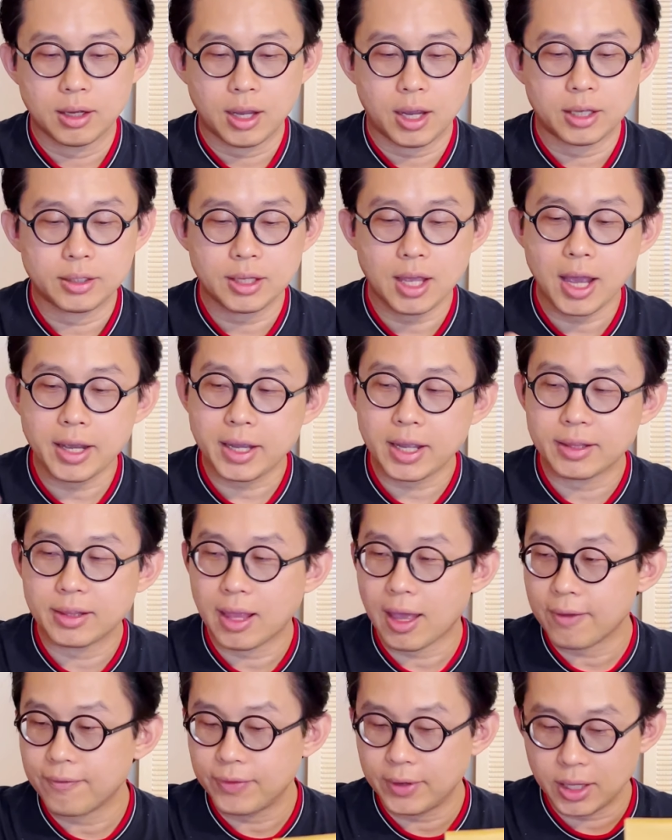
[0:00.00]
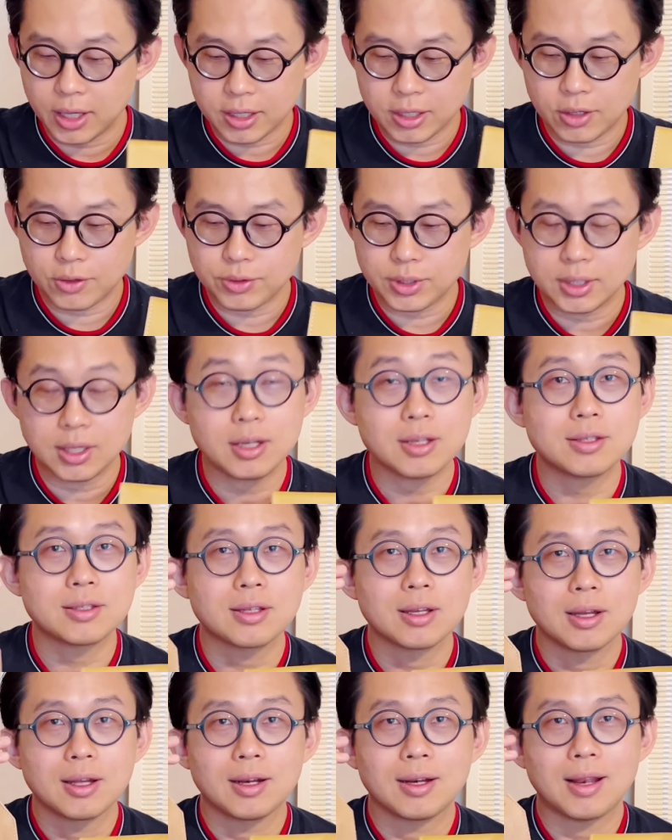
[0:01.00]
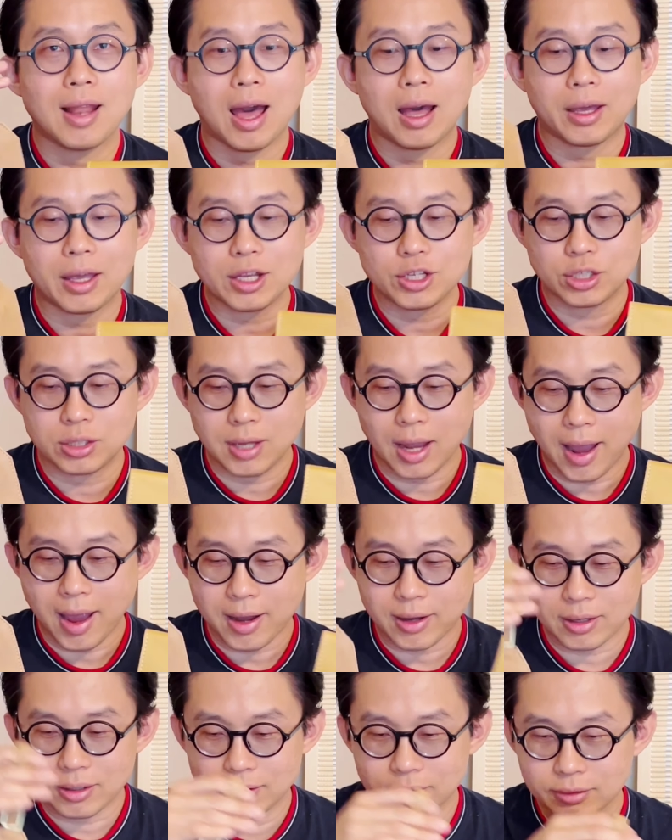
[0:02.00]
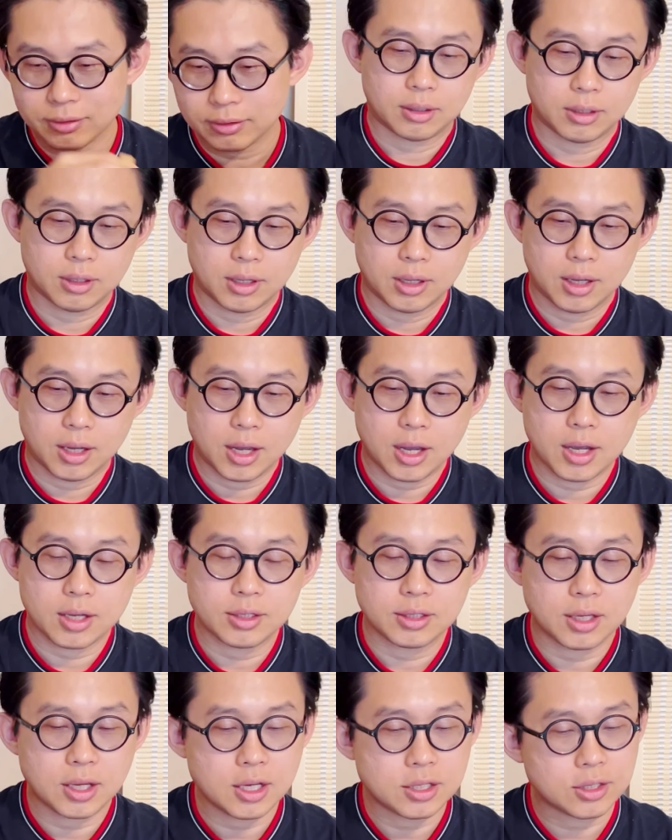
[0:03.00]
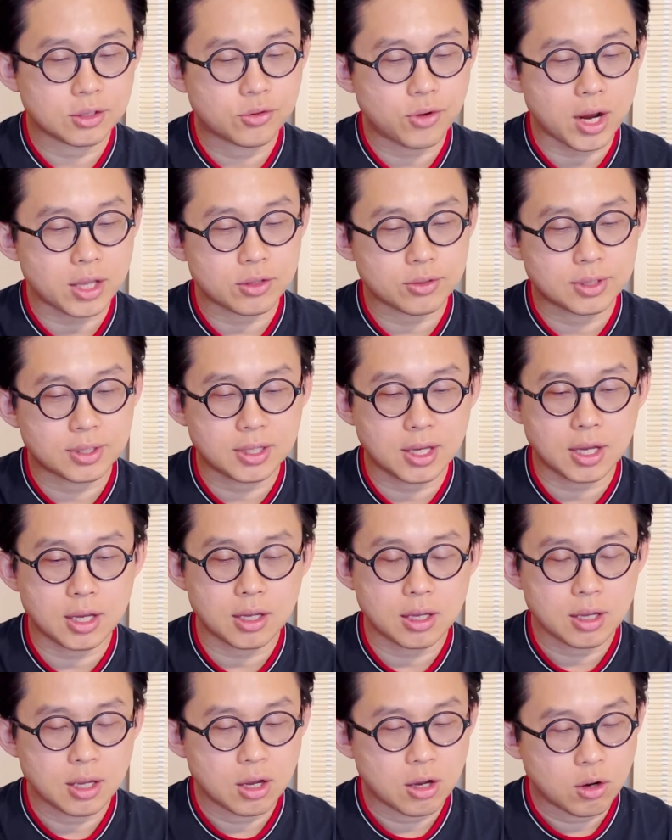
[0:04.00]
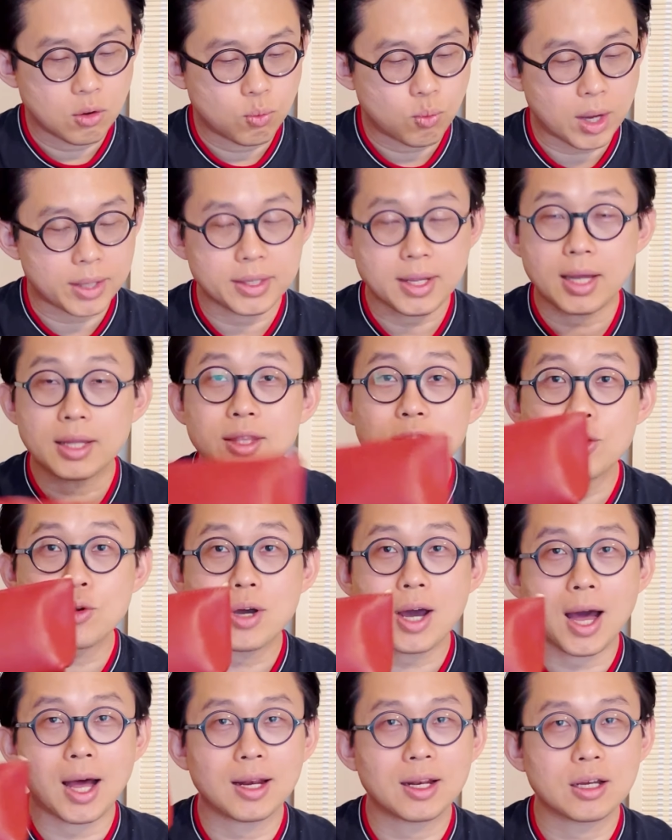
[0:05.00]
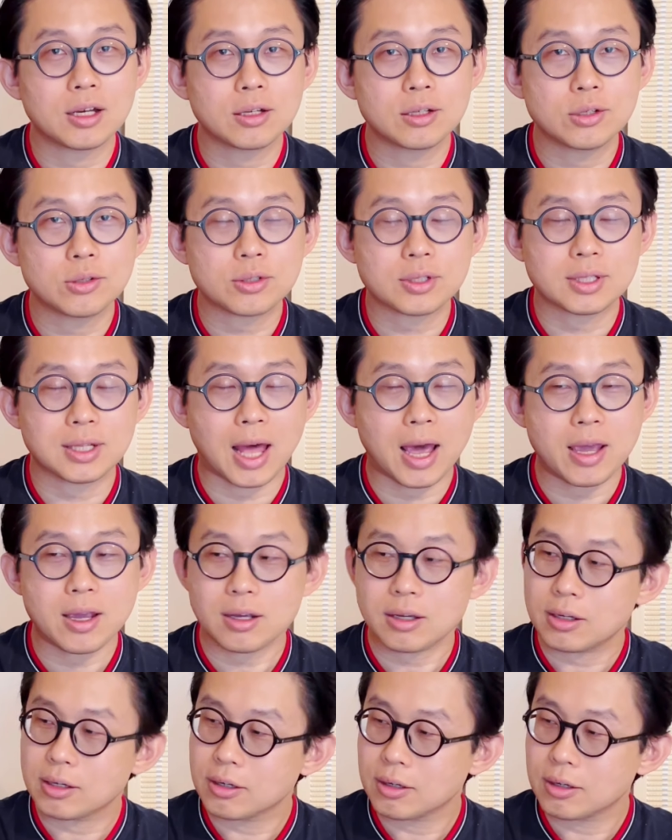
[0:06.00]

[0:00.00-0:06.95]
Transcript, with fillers: And I can definitely use this luggage tag. And it's great to see what their new color looks like.